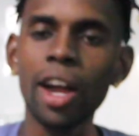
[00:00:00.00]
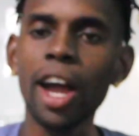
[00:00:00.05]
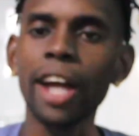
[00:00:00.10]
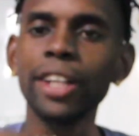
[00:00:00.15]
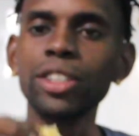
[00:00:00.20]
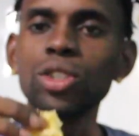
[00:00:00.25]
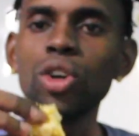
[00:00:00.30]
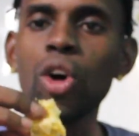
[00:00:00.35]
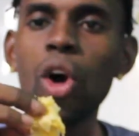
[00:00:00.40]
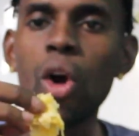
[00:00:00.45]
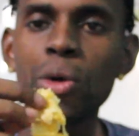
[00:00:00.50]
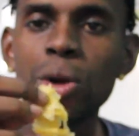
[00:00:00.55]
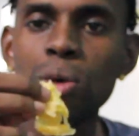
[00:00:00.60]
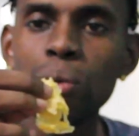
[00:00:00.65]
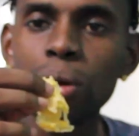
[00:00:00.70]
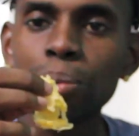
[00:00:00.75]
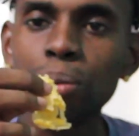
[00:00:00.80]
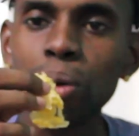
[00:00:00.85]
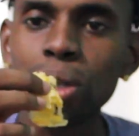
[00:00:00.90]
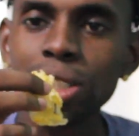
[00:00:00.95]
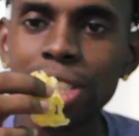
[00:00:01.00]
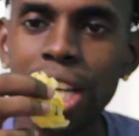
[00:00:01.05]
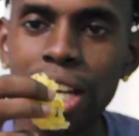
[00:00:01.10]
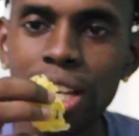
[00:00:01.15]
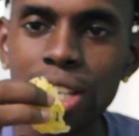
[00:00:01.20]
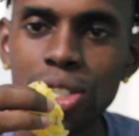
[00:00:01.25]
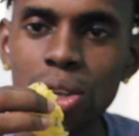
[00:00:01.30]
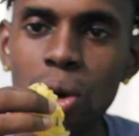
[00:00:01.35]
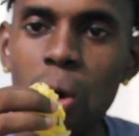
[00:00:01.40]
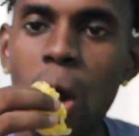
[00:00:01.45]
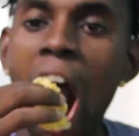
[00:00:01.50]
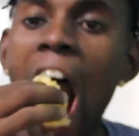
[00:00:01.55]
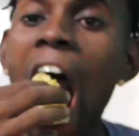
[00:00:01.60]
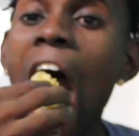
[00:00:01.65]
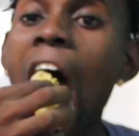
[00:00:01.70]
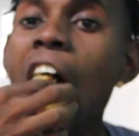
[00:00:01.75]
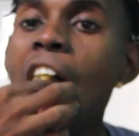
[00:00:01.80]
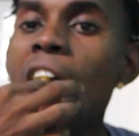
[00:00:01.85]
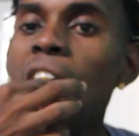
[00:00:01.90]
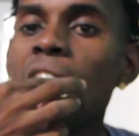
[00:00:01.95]
and curry with potato
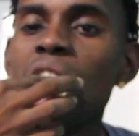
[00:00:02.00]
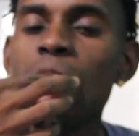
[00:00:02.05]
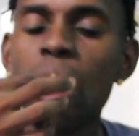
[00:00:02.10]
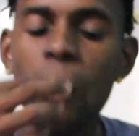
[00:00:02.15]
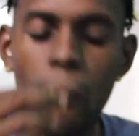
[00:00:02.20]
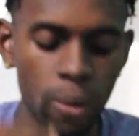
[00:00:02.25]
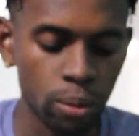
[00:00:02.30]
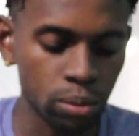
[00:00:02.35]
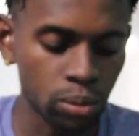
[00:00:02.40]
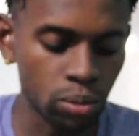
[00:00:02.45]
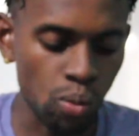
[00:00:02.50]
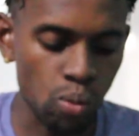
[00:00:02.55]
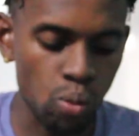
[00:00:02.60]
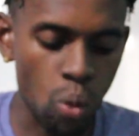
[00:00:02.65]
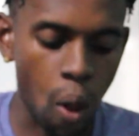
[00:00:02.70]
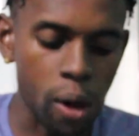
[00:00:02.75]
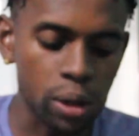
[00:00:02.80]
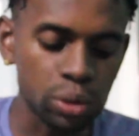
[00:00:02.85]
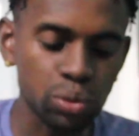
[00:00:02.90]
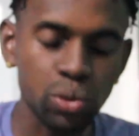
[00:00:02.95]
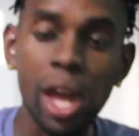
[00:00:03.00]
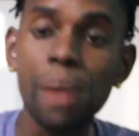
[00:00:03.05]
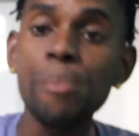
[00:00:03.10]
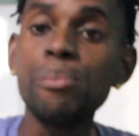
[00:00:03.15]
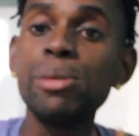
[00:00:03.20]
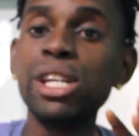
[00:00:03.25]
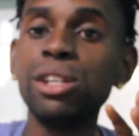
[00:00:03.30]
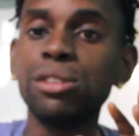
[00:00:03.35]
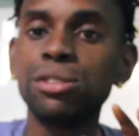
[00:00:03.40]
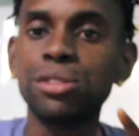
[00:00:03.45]
and beef.